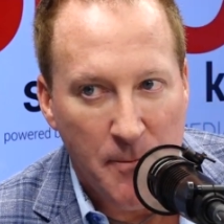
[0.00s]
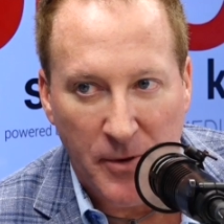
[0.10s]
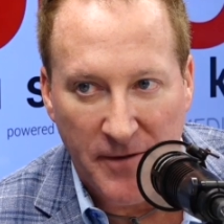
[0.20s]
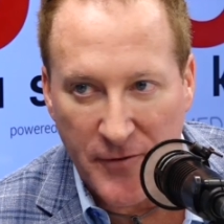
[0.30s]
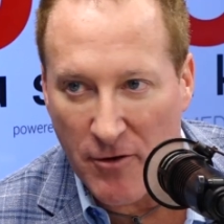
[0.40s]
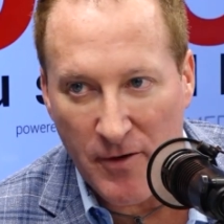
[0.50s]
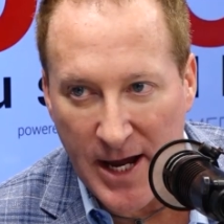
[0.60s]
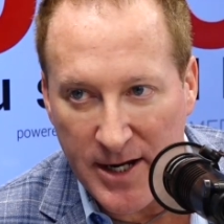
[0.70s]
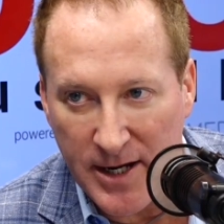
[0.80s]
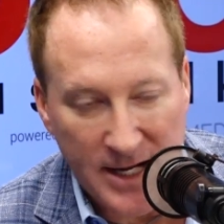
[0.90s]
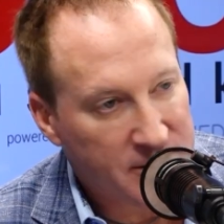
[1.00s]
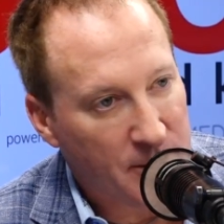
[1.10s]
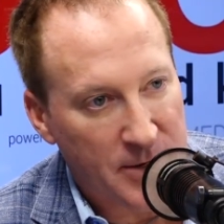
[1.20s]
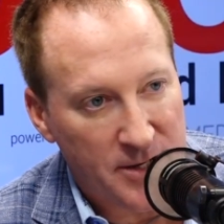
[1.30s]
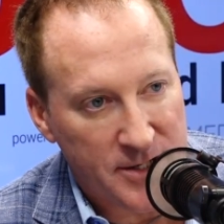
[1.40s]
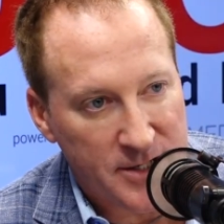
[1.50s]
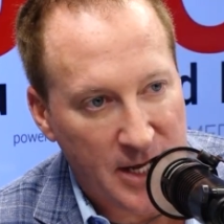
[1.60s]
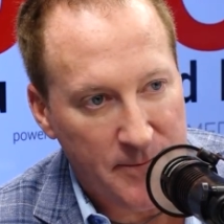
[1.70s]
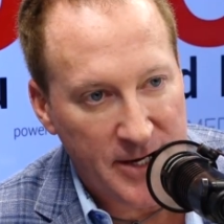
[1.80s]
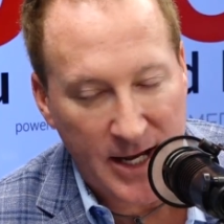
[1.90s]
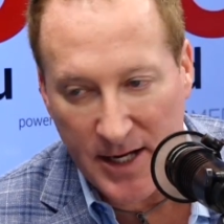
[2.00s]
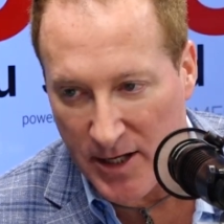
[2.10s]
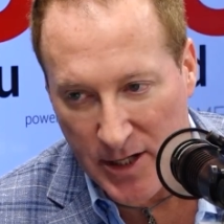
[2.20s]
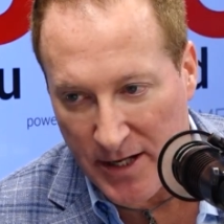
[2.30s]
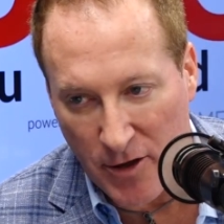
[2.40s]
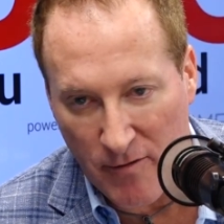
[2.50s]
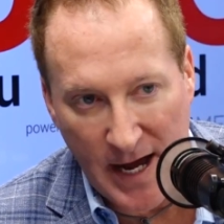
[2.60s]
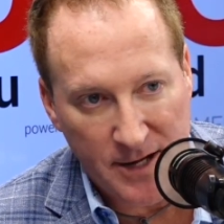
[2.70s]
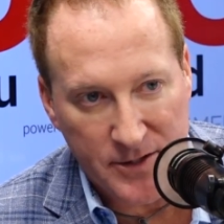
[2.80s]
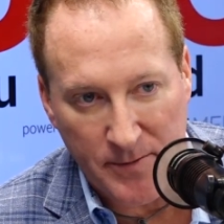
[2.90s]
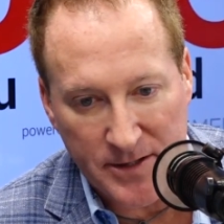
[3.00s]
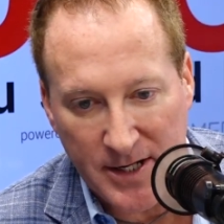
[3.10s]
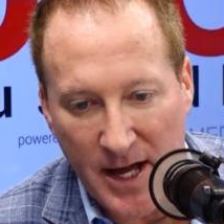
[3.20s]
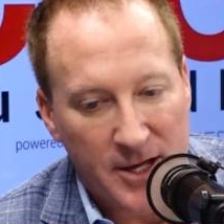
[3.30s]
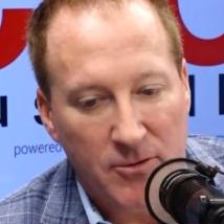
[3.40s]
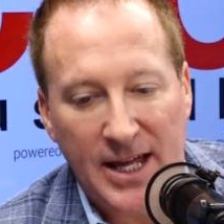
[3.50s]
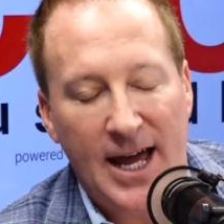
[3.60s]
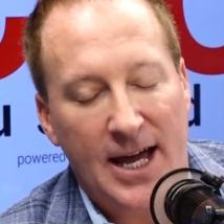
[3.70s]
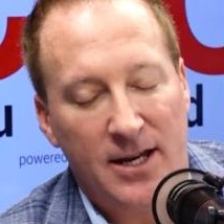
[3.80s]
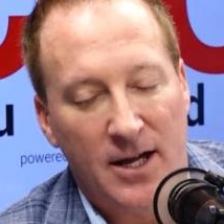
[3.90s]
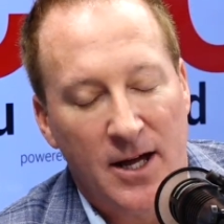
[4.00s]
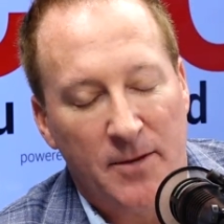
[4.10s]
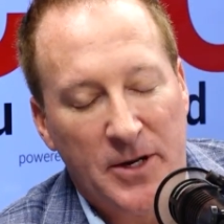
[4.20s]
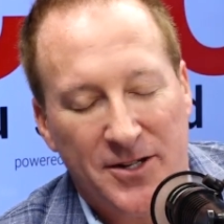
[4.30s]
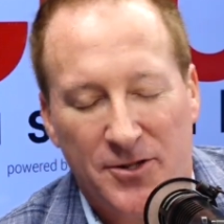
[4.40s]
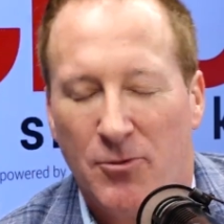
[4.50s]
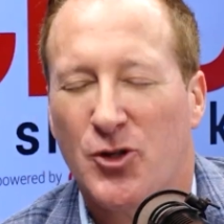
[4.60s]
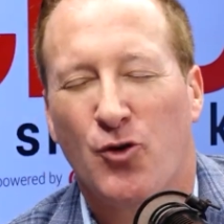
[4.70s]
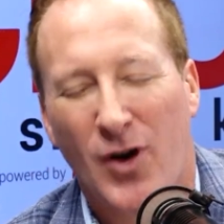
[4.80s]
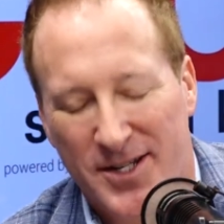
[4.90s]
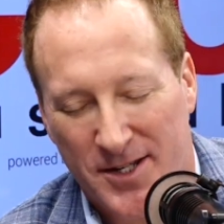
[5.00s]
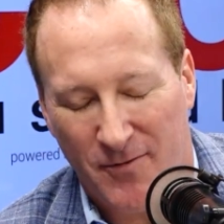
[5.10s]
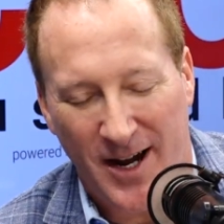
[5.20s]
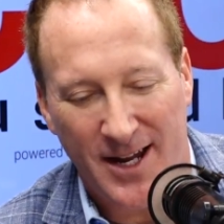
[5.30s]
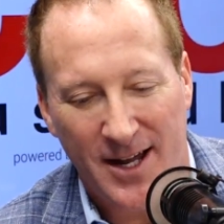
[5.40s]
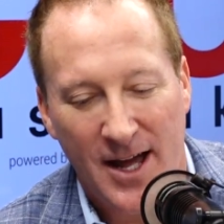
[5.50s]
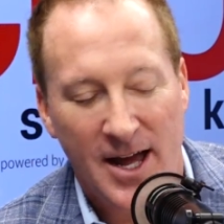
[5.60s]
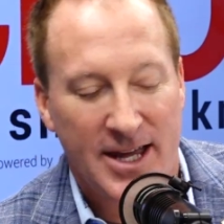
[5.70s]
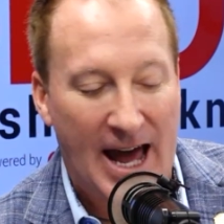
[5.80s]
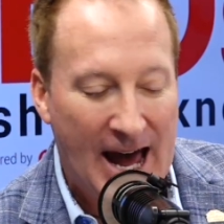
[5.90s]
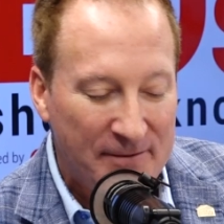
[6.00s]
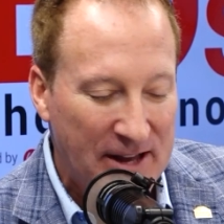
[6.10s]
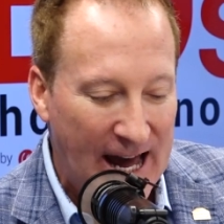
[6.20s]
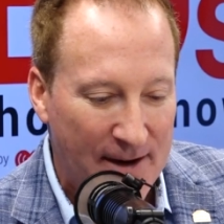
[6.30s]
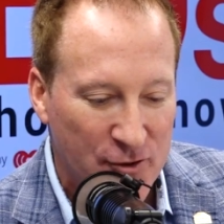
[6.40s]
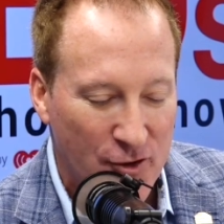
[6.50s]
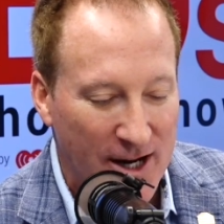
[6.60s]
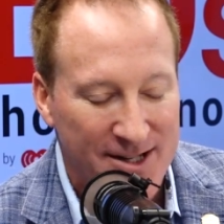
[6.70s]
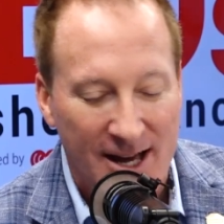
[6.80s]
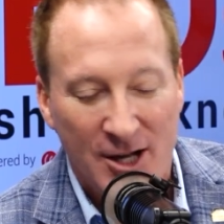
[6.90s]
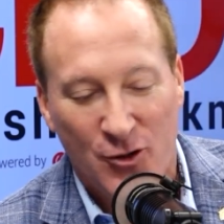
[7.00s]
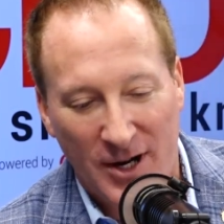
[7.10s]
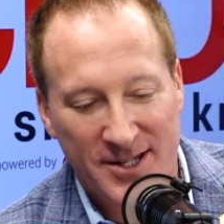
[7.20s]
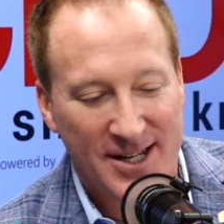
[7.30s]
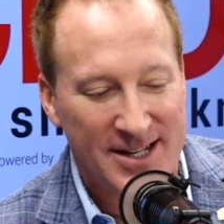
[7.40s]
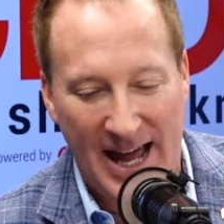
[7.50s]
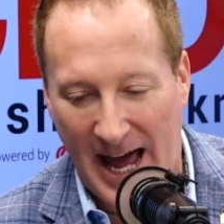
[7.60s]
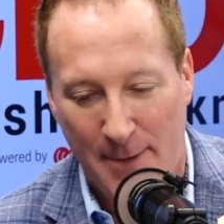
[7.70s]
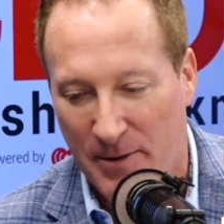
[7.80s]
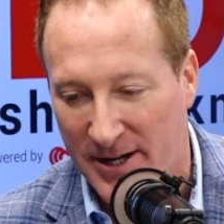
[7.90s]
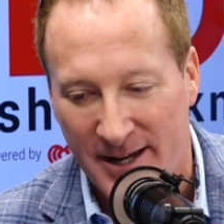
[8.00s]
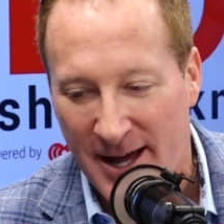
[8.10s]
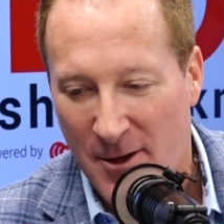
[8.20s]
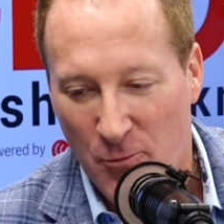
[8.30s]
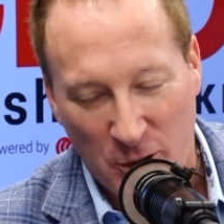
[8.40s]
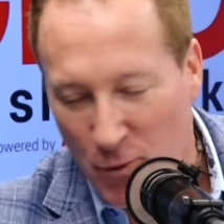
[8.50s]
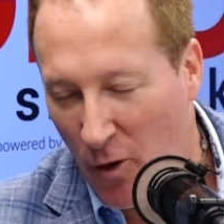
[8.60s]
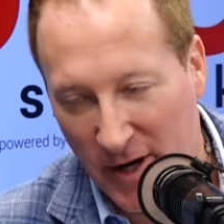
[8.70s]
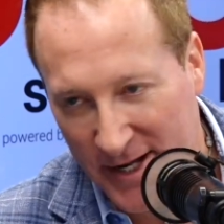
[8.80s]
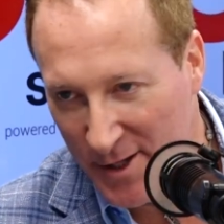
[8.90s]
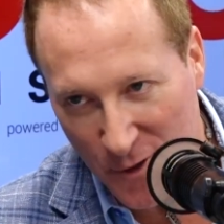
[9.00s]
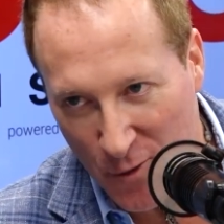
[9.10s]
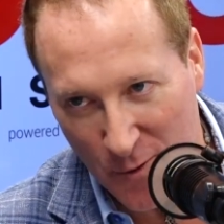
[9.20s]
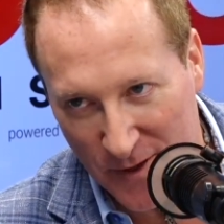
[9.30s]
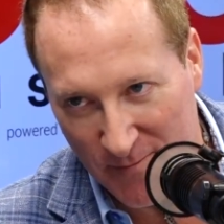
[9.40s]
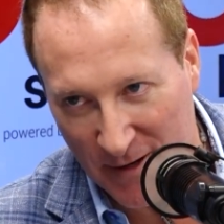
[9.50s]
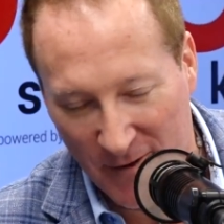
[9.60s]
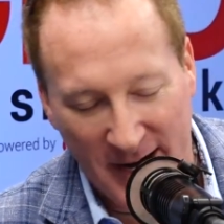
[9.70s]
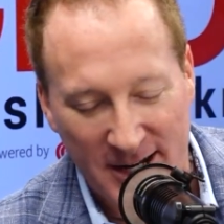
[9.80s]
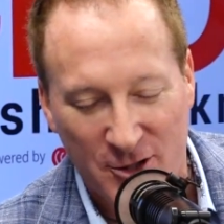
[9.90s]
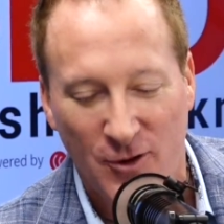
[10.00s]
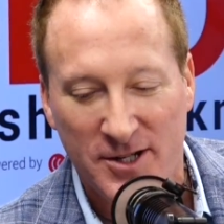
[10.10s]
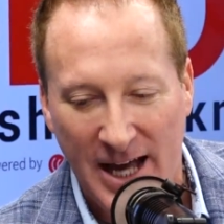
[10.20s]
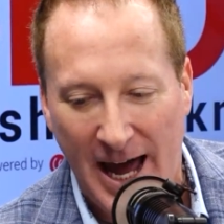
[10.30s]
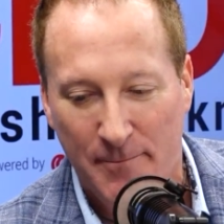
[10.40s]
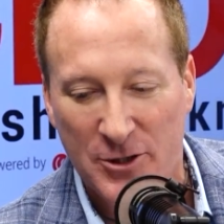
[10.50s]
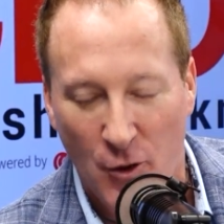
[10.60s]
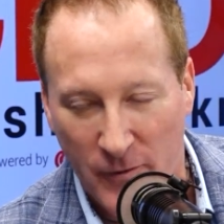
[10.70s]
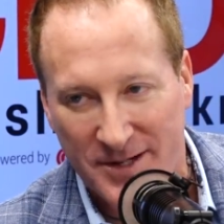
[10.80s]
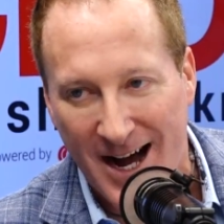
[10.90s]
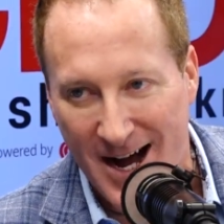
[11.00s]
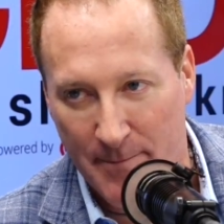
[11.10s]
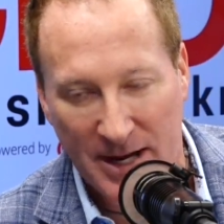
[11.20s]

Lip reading: But if you're in and someone else is coming in and then you're out and someone else, you can't, because there's no trust, right? You have to have trust. Trust doesn't happen when you walk in the door with me, right? Trust happens over time.